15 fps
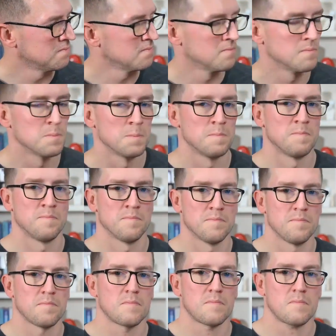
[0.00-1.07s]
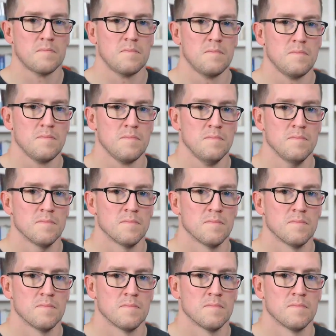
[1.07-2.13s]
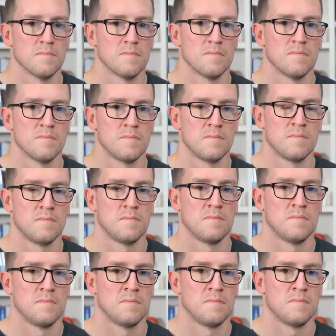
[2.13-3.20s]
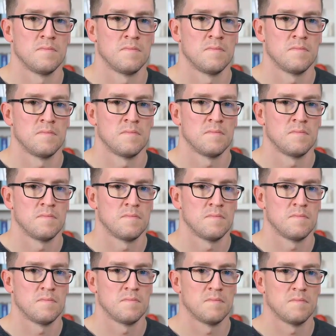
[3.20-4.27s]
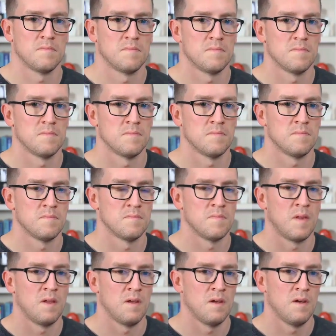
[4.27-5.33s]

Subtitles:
The person shown says nothing.